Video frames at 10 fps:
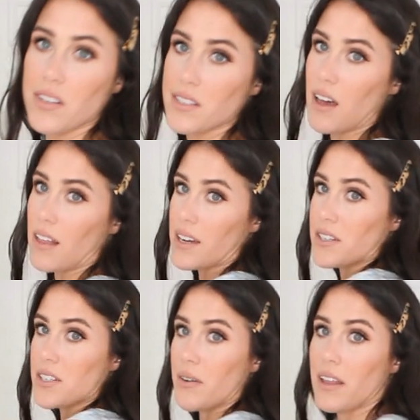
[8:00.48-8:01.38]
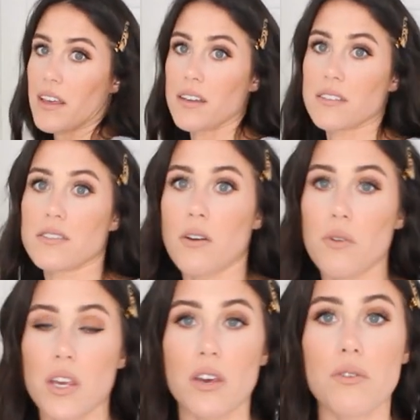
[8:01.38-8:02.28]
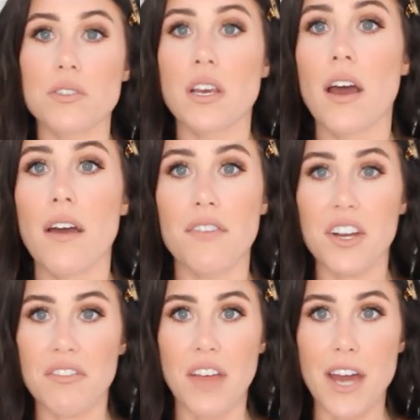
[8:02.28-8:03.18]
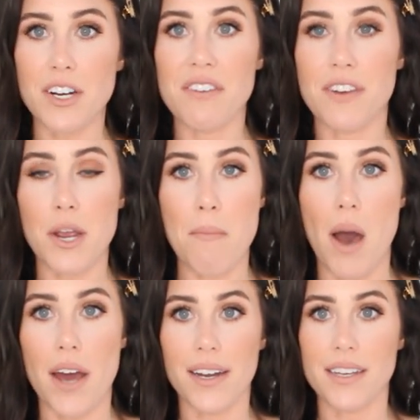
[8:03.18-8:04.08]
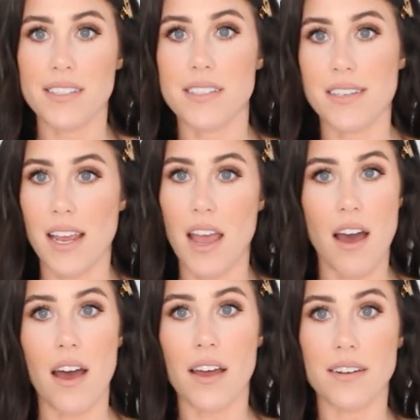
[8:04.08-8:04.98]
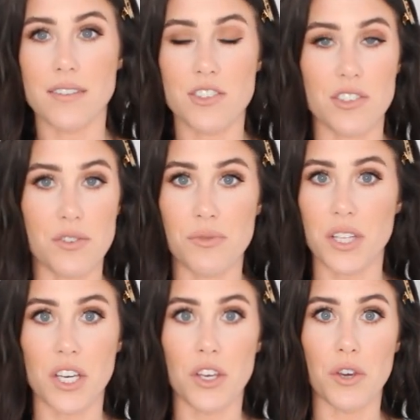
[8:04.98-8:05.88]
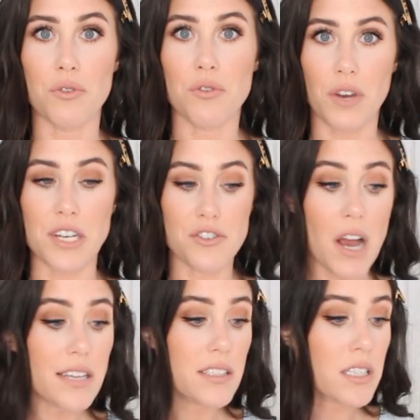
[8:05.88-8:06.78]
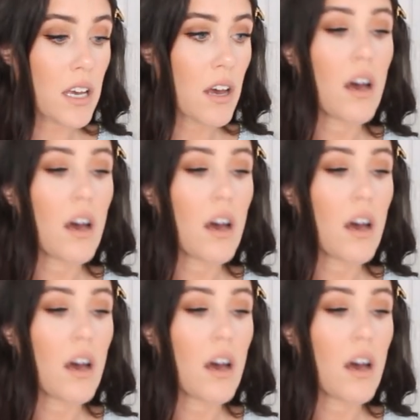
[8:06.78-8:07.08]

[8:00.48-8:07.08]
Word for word: this color too. I think it's so cute, very flattering, very modest, and just a really cute, great dress.